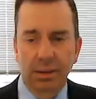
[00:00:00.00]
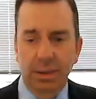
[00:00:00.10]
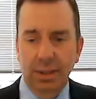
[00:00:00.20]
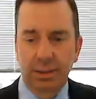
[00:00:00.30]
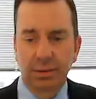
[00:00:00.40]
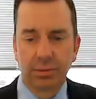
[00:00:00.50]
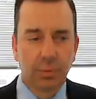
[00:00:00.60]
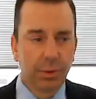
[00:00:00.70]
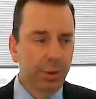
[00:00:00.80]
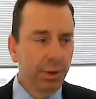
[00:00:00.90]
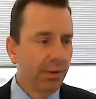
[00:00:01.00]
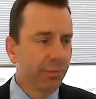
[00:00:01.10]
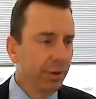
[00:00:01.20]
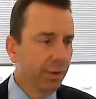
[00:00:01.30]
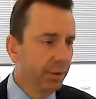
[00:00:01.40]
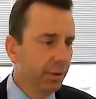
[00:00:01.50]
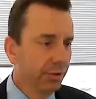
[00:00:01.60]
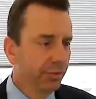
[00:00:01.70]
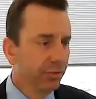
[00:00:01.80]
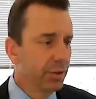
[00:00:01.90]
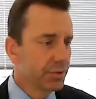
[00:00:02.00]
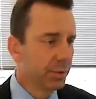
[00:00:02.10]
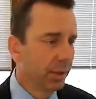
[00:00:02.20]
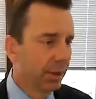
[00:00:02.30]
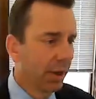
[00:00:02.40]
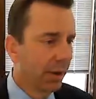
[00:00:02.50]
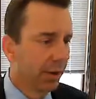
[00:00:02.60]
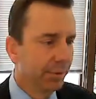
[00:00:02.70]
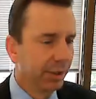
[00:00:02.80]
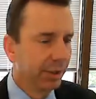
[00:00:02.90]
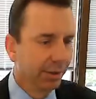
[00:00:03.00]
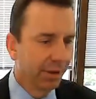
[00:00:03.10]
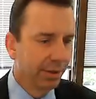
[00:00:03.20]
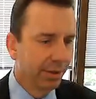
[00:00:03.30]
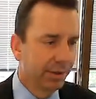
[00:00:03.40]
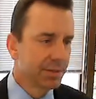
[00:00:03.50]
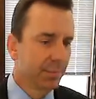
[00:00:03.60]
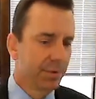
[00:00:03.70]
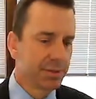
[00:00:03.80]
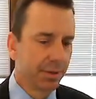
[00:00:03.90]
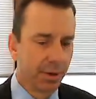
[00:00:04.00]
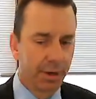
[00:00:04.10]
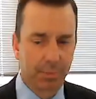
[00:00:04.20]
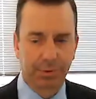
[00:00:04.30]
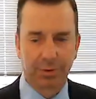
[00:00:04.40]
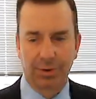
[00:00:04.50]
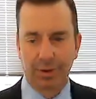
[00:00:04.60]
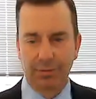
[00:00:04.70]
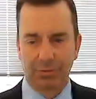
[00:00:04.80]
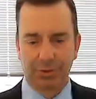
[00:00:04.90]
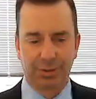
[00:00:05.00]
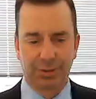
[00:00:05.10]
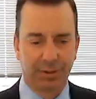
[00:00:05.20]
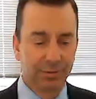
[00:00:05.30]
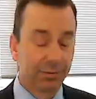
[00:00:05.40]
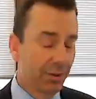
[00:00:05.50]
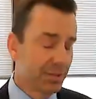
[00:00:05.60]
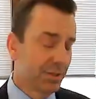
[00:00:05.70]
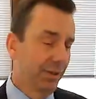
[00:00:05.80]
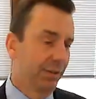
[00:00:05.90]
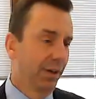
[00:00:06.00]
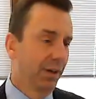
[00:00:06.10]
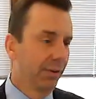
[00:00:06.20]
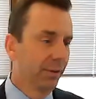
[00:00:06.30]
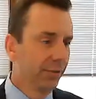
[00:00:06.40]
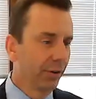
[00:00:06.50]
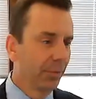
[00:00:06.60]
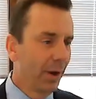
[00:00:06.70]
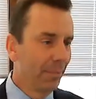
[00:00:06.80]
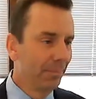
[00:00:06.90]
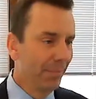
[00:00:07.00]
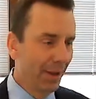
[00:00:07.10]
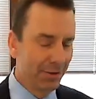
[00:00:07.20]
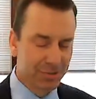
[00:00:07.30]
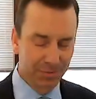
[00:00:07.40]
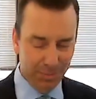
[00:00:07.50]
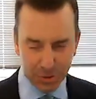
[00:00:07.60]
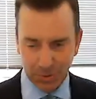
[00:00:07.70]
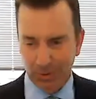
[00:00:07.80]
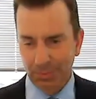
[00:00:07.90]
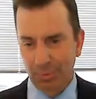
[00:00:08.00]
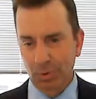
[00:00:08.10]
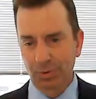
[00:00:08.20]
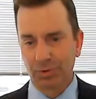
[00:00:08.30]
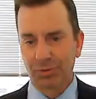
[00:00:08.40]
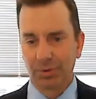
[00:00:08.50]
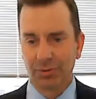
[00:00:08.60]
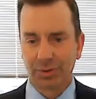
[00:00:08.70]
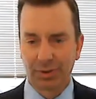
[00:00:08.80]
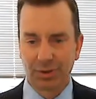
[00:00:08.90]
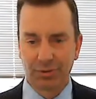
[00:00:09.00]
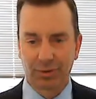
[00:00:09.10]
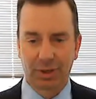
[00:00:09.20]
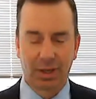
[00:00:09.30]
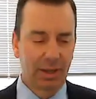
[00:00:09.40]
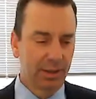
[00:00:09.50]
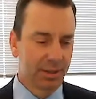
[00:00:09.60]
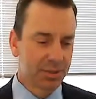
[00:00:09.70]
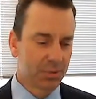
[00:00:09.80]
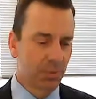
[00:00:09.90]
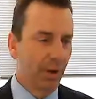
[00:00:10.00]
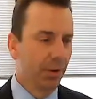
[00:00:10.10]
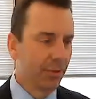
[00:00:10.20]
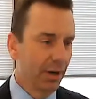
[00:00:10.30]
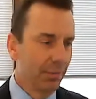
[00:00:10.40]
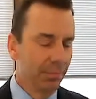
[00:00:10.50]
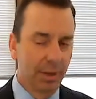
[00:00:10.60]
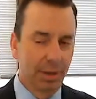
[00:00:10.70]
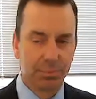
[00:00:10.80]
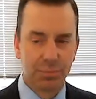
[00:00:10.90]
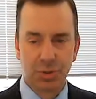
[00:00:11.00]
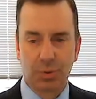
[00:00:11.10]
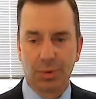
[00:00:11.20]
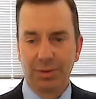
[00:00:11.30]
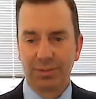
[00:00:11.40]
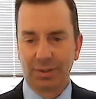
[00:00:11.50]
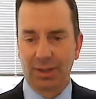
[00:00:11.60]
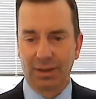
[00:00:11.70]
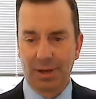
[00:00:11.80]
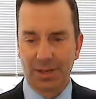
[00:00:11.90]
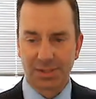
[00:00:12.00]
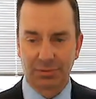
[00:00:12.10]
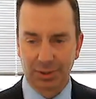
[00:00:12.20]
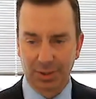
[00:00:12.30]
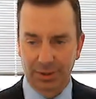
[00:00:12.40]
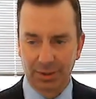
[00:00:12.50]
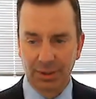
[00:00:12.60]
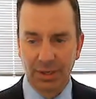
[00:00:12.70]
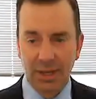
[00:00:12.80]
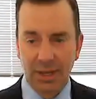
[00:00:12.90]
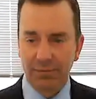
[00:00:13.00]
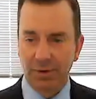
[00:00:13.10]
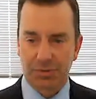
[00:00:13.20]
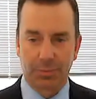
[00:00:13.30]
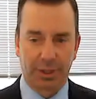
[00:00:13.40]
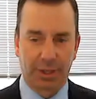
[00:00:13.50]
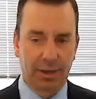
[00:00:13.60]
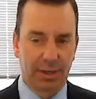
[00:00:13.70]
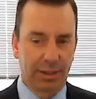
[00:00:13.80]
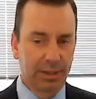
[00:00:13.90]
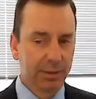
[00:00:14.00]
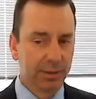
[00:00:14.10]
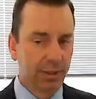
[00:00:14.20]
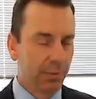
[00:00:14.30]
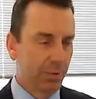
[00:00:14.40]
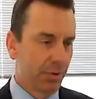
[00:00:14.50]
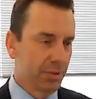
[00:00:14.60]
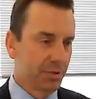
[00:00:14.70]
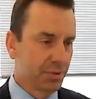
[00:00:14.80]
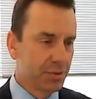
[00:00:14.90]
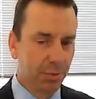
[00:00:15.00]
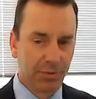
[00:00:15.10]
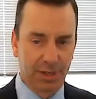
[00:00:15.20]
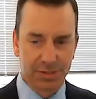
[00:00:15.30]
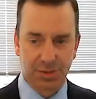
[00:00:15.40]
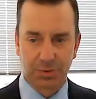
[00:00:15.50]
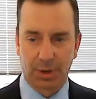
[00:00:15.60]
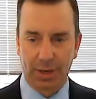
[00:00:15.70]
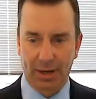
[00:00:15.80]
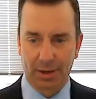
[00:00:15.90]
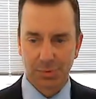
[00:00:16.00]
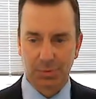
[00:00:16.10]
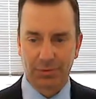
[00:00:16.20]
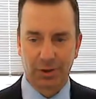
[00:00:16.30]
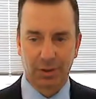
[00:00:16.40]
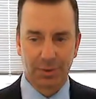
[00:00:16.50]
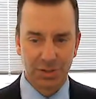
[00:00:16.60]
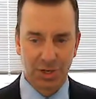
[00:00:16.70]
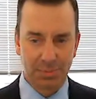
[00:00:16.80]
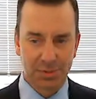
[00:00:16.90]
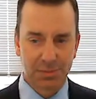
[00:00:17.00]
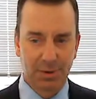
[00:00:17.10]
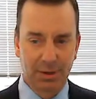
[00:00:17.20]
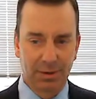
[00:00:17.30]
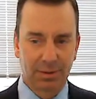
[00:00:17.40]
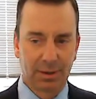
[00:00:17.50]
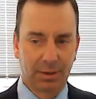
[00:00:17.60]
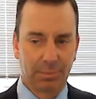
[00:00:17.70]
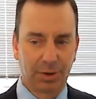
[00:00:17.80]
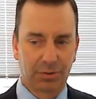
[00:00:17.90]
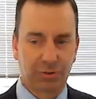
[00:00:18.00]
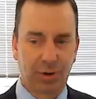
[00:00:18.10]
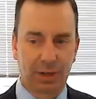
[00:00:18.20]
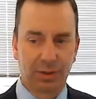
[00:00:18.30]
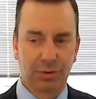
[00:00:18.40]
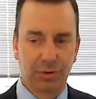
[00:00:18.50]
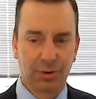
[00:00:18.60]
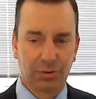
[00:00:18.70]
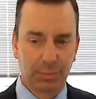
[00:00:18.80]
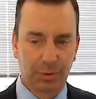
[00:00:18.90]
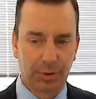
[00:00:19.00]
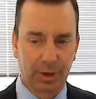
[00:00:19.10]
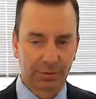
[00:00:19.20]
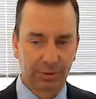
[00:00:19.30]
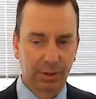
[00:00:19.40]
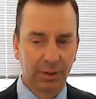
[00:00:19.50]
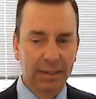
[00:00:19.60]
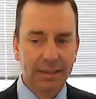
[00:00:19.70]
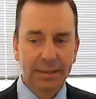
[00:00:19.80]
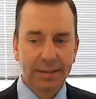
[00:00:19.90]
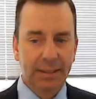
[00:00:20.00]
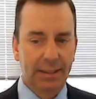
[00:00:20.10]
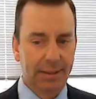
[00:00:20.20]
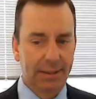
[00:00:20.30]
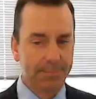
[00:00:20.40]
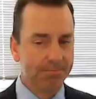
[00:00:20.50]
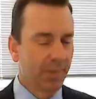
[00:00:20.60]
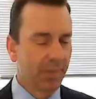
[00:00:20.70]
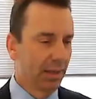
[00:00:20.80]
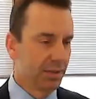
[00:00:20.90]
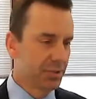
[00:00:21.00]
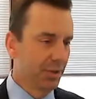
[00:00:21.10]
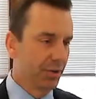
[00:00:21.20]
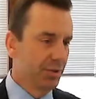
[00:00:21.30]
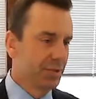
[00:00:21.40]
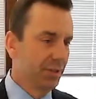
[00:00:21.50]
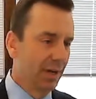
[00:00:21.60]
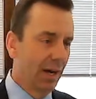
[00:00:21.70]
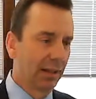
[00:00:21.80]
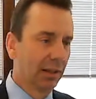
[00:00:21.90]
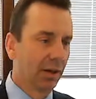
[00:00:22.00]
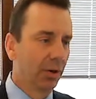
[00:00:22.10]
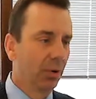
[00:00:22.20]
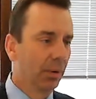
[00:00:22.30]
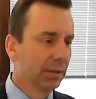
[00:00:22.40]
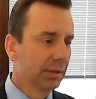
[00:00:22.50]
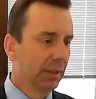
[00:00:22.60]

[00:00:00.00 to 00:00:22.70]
Thank you, everyone. Good afternoon. It's truly an honor to be here. I think this summit is a great opportunity for us to get together and talk about matters of mutual importance to us all. So I just want to note that I'm joined today by several other folks from the county. Mineral District Supervisor Dwayne Adams will follow me. James Smith, our Parks and Rec and Tourism Director, Alan Saunders and Donnie Lowe.